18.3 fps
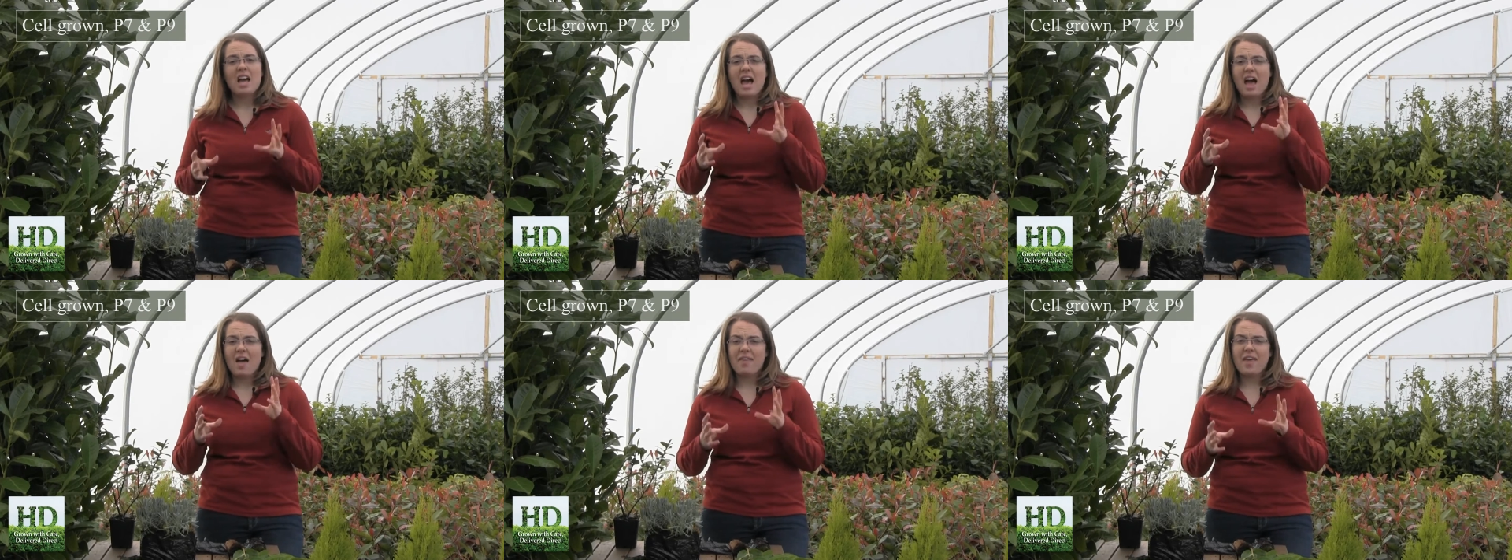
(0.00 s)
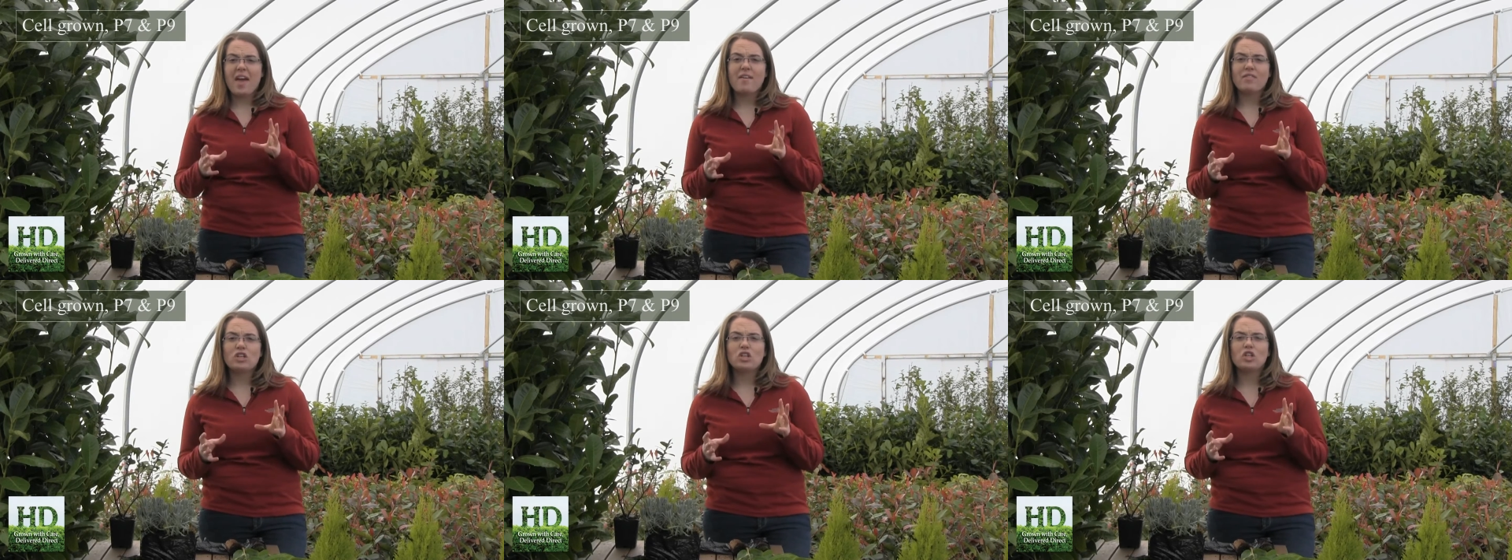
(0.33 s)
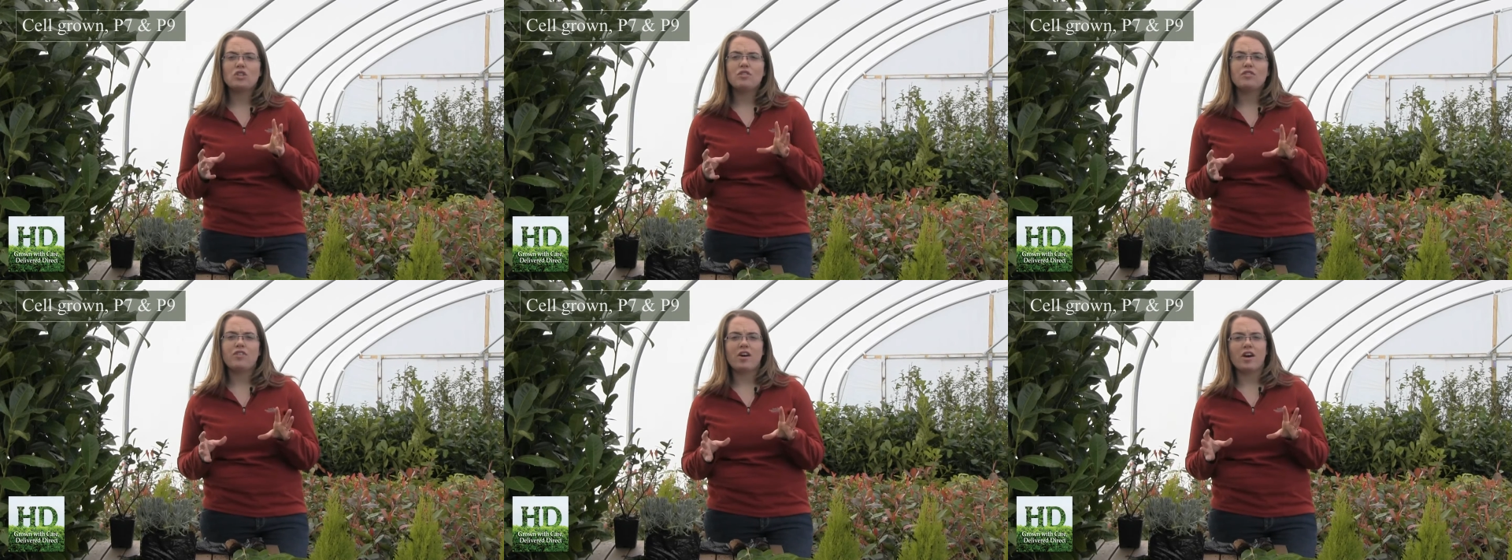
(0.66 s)
and they have a
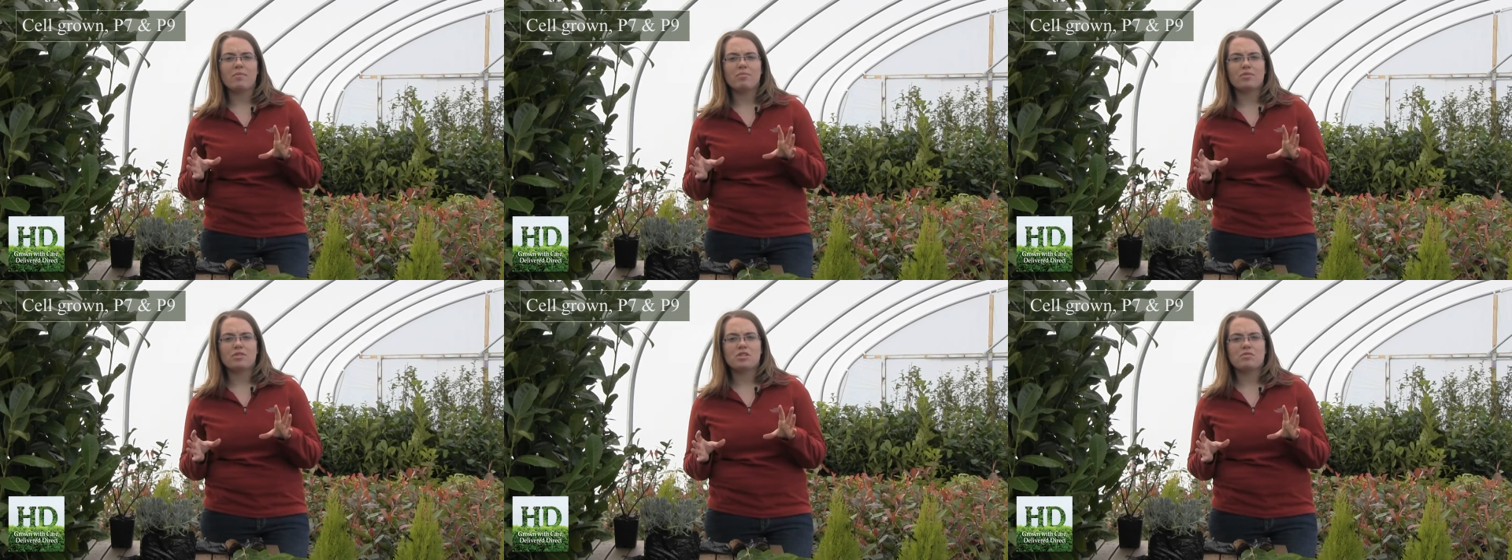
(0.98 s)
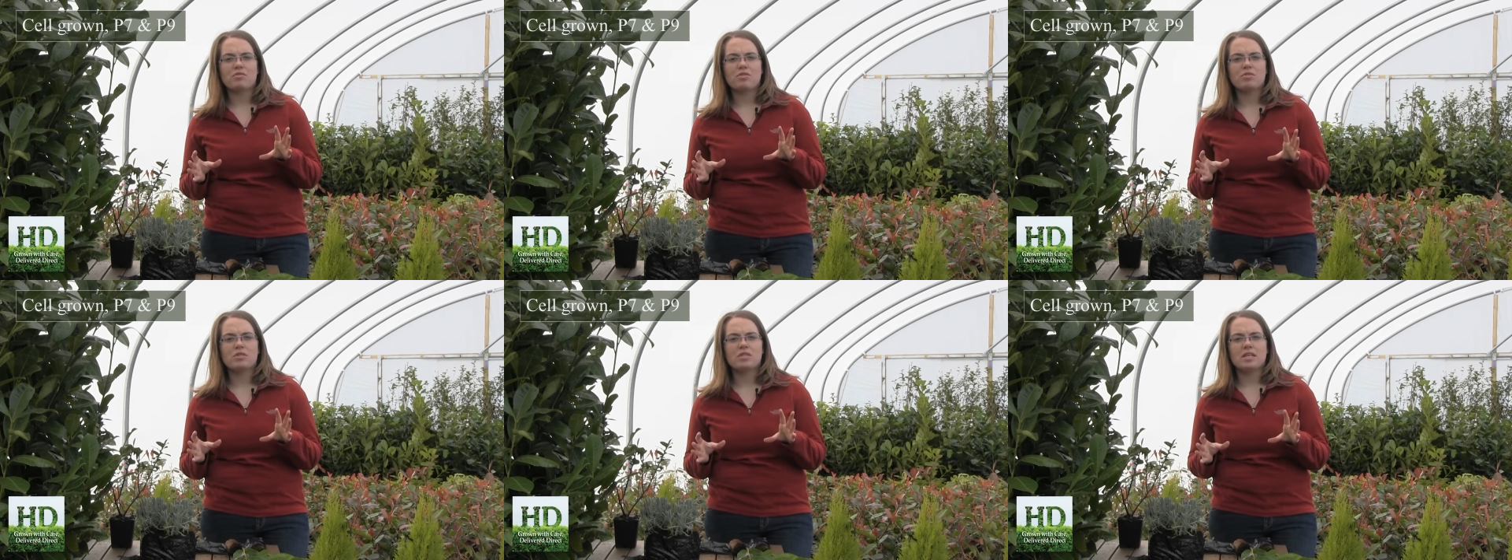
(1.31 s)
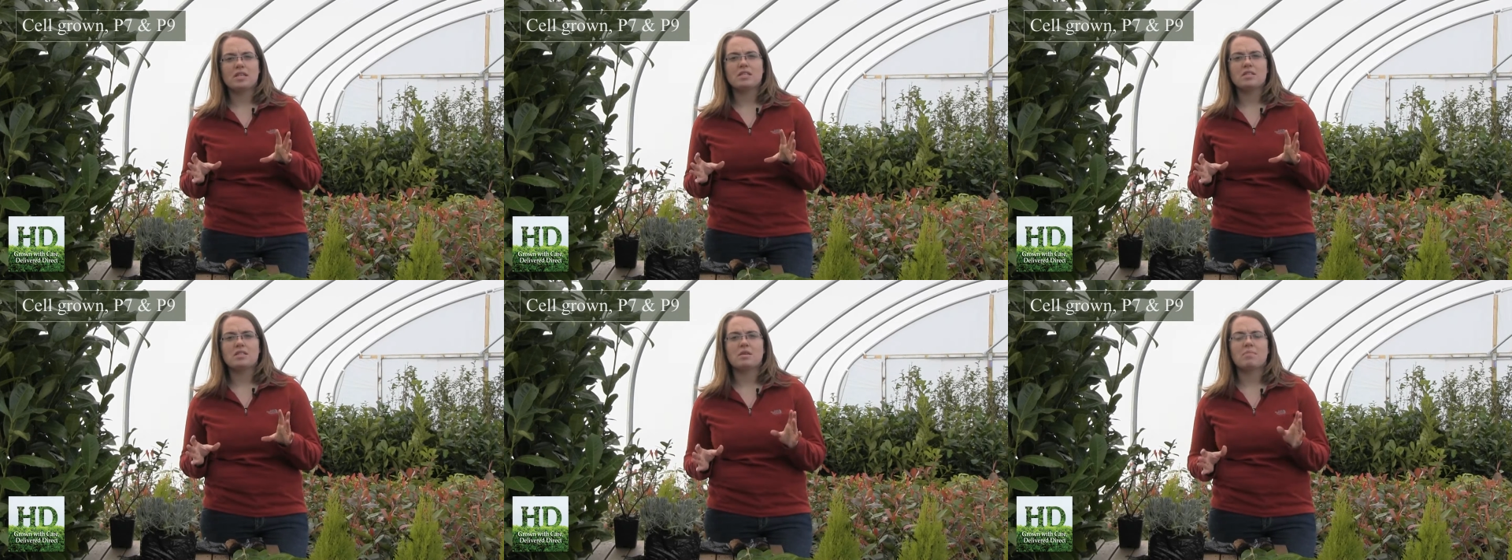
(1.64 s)
good fibrous root
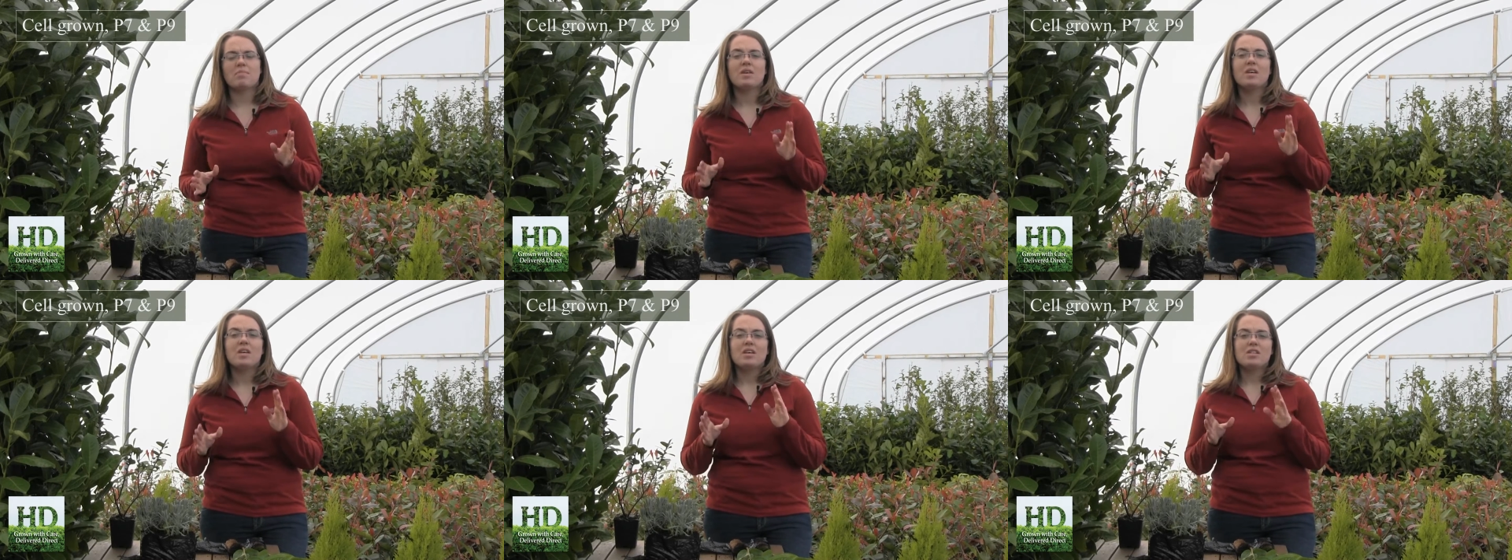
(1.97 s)
system.